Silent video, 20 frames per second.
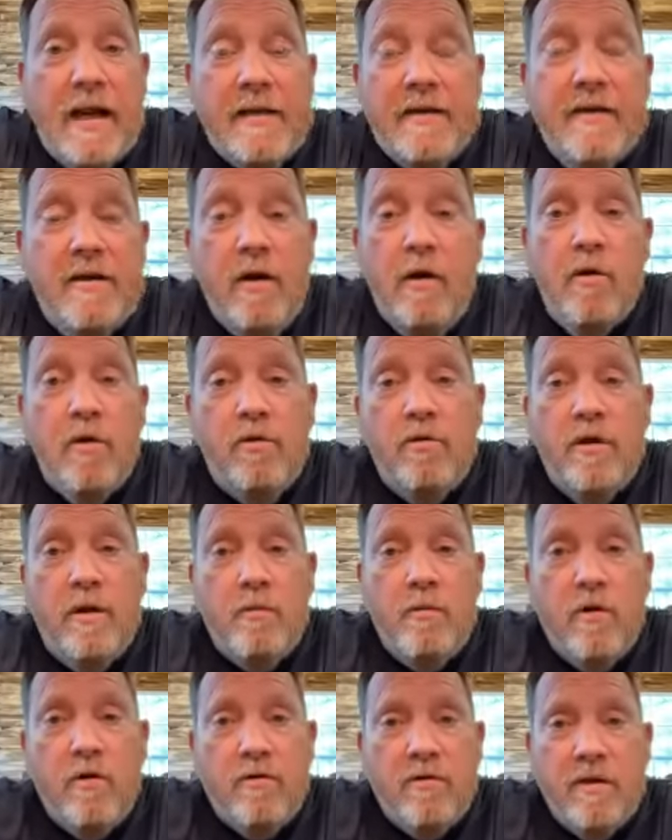I didn't know who
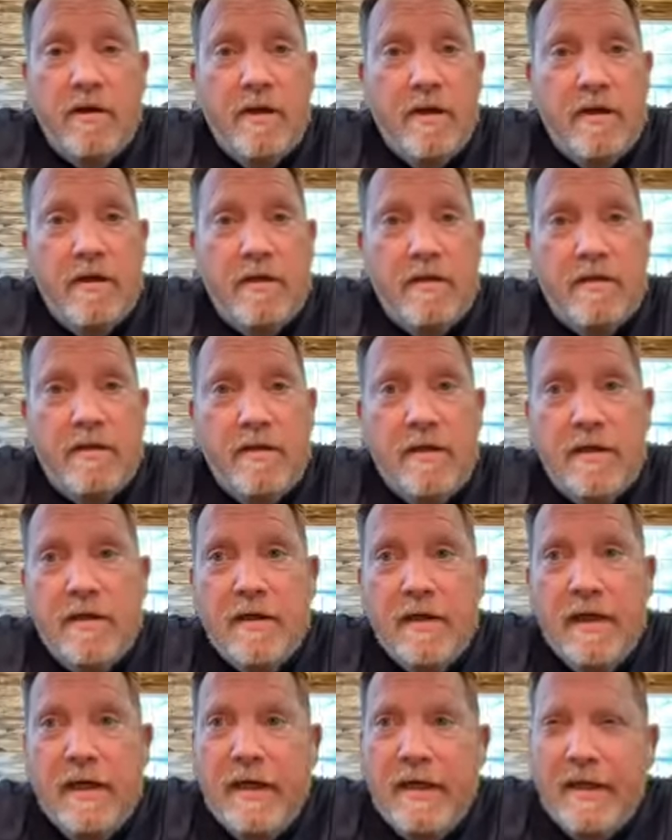they were then, and
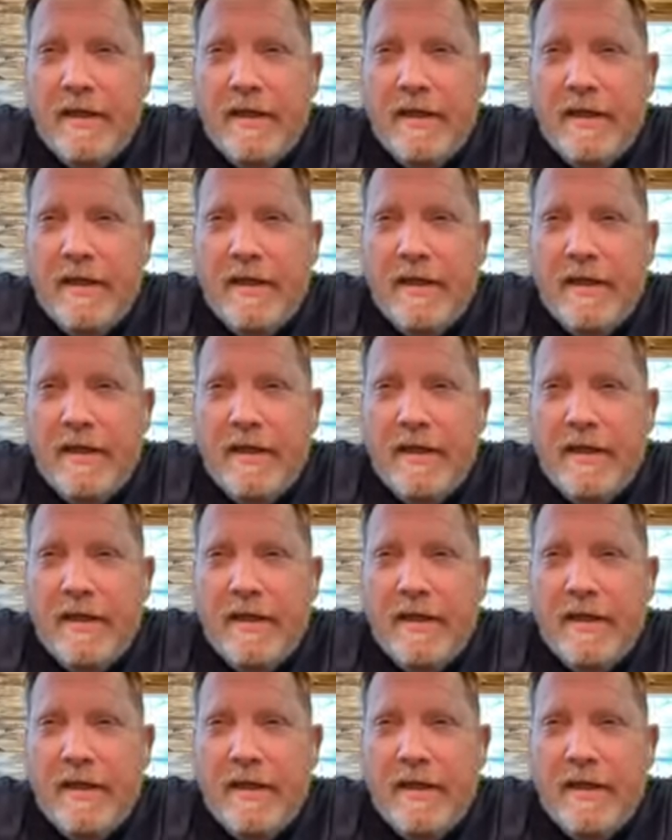uh,